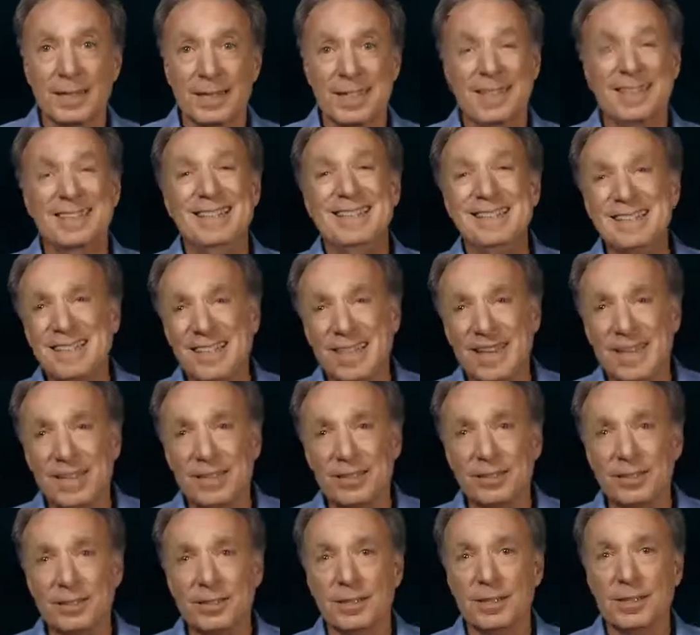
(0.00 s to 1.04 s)
In this
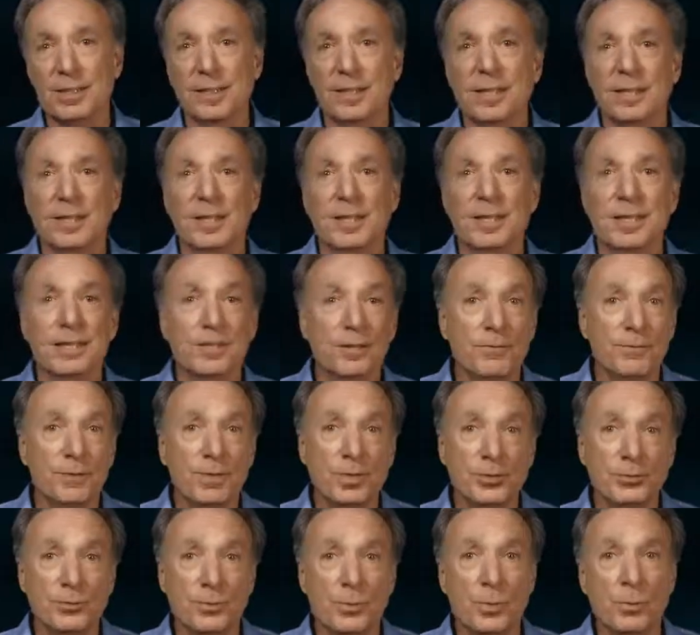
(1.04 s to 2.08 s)
case, the
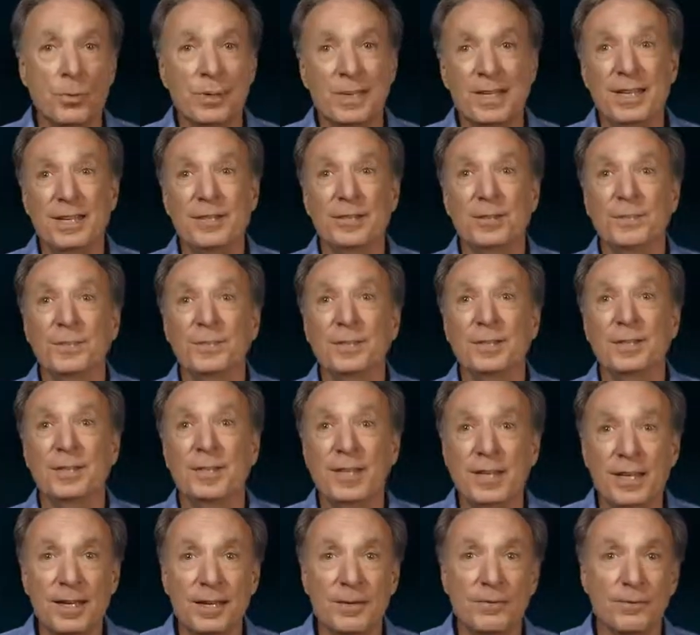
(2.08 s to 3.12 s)
individual will either
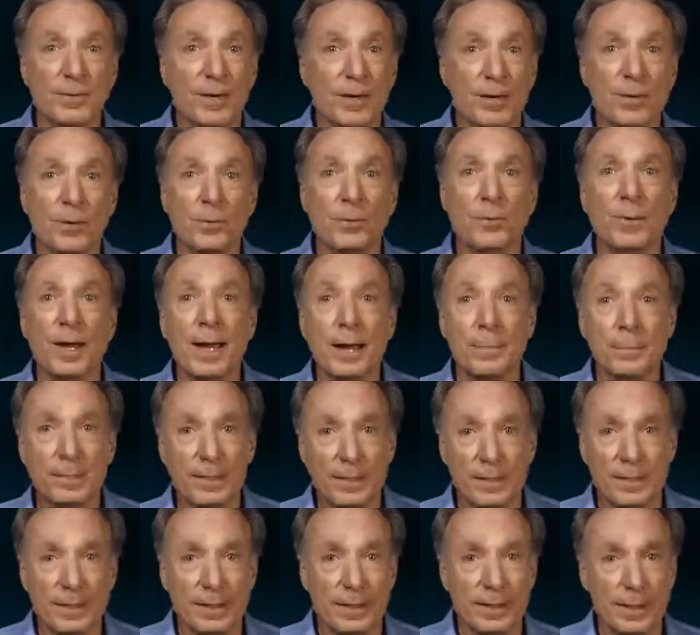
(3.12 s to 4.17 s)
fatigue very
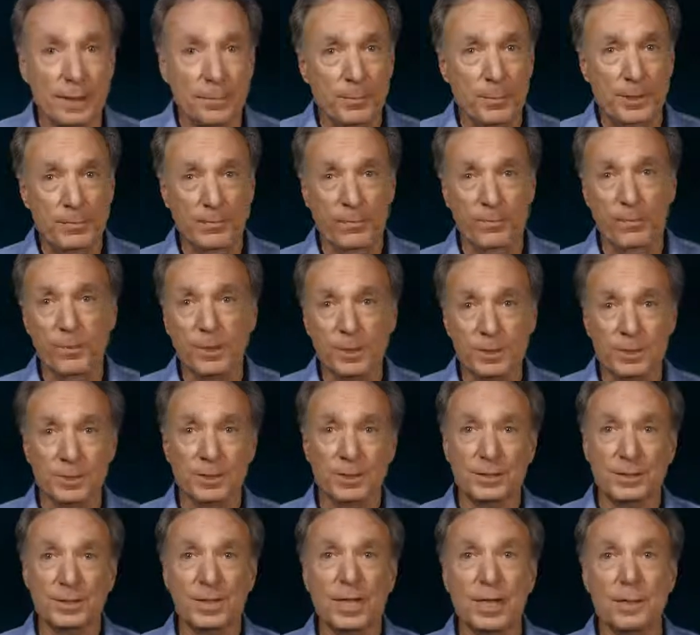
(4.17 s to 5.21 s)
rapidly and be forced
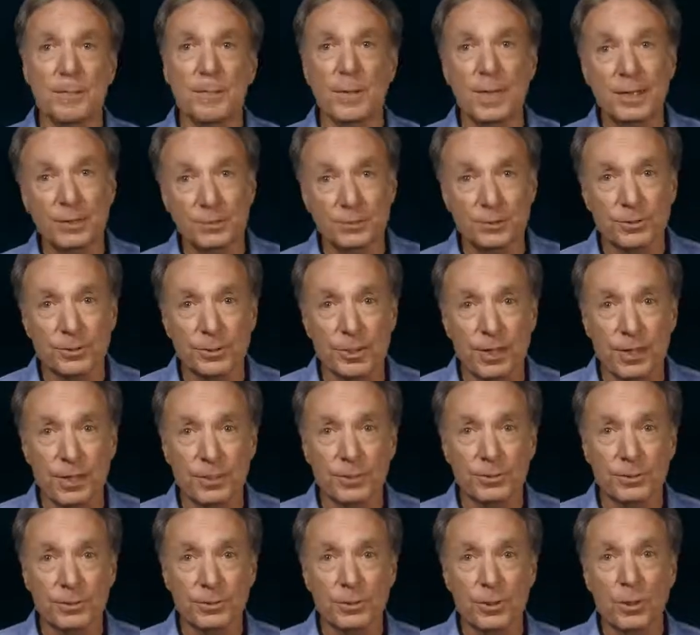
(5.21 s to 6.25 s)
to stop
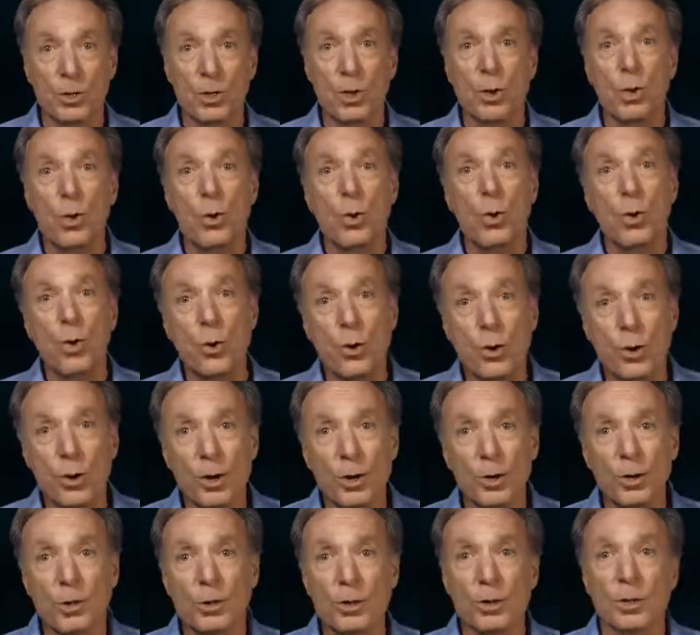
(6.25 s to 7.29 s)
exercising,
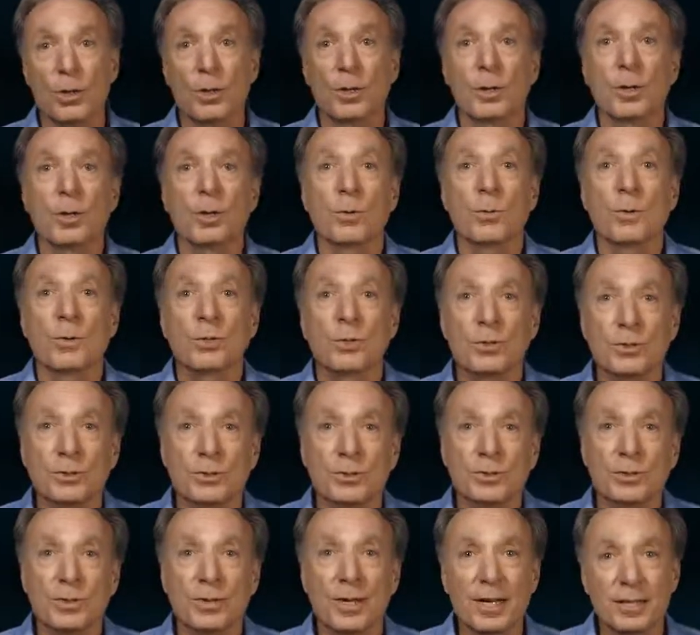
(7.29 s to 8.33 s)
or
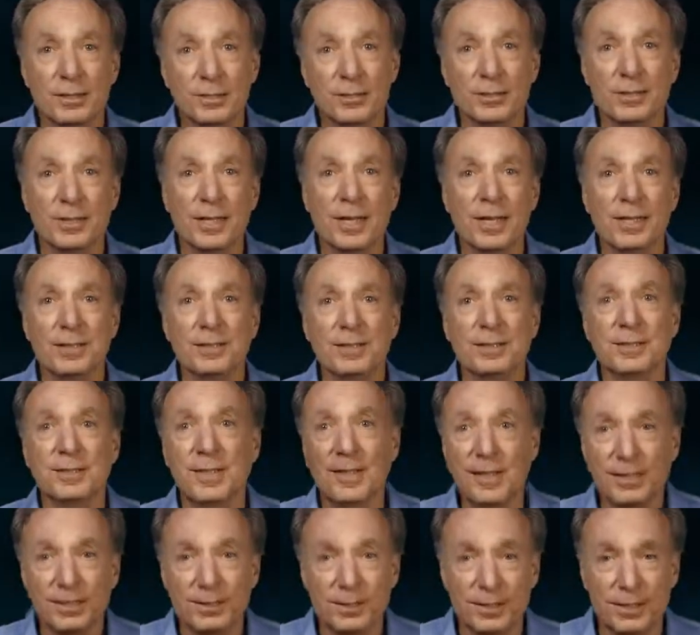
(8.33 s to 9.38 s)
reduce their exercise
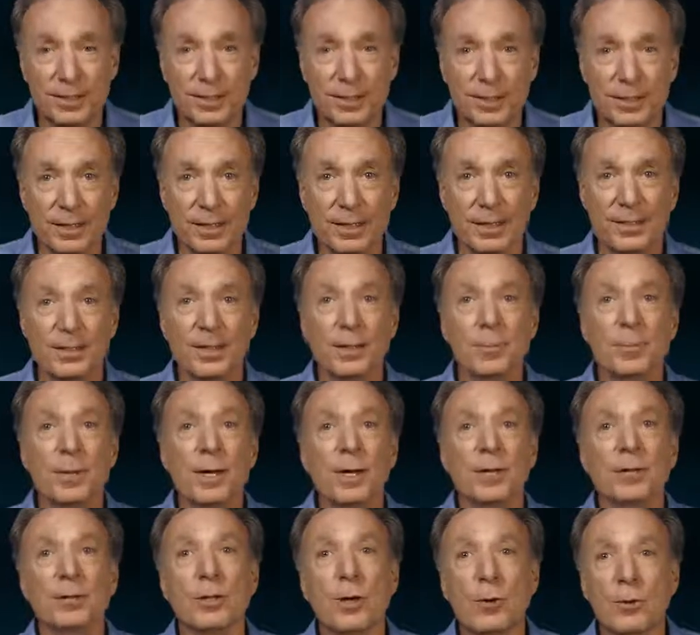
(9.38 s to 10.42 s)
intensity,
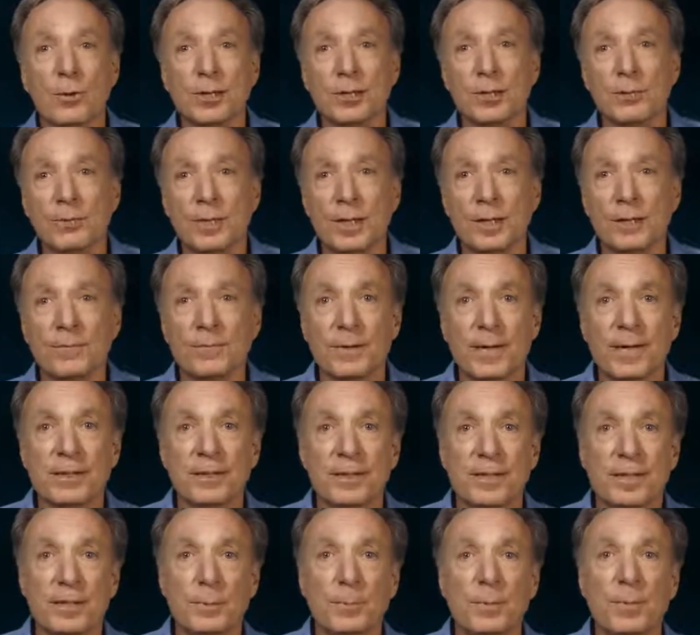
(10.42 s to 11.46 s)
thereby lowering the rate of
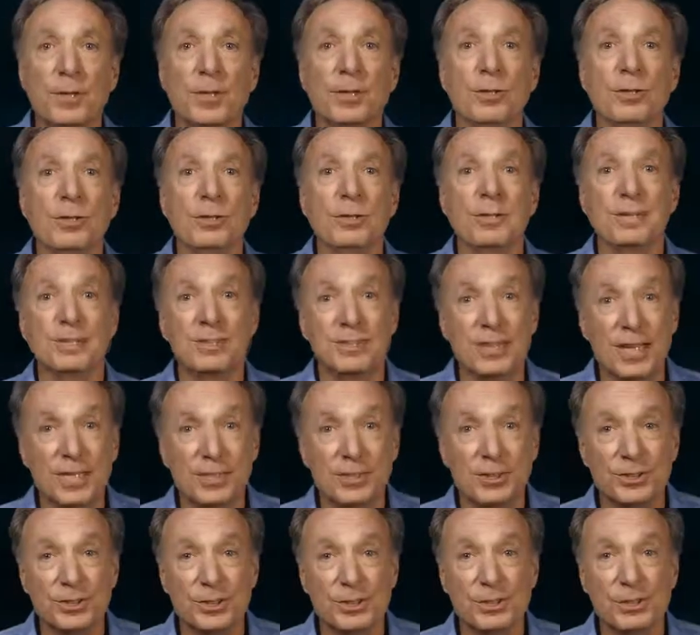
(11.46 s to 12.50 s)
ATP
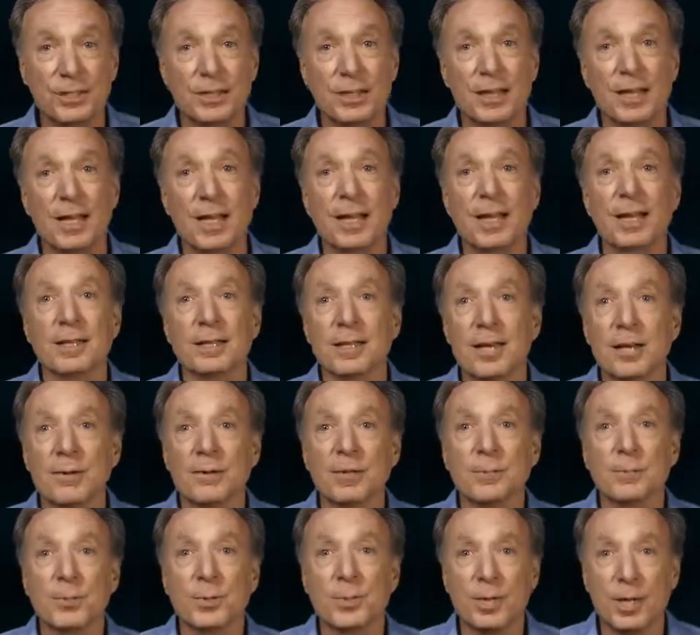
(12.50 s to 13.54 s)
utilization,
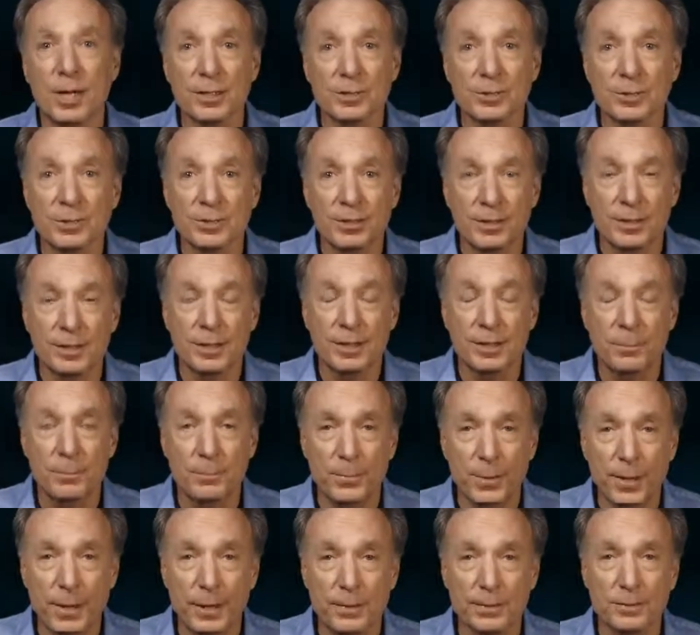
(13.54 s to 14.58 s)
allowing production to
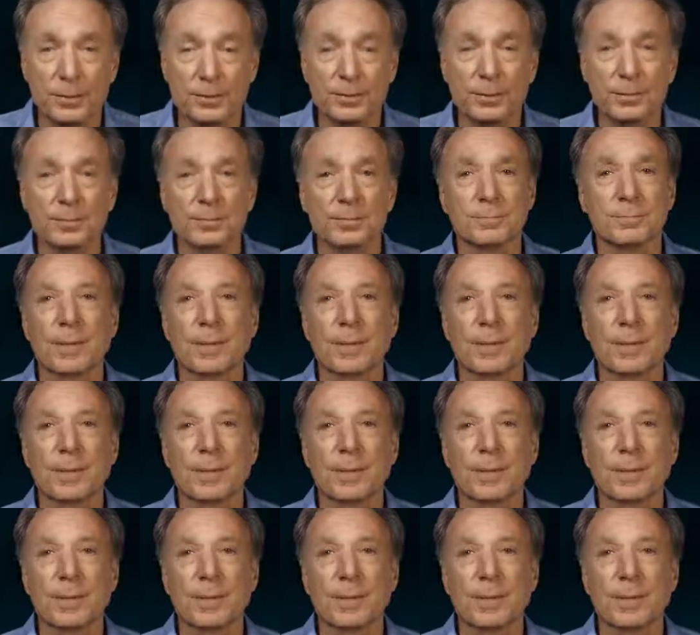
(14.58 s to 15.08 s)
keep pace.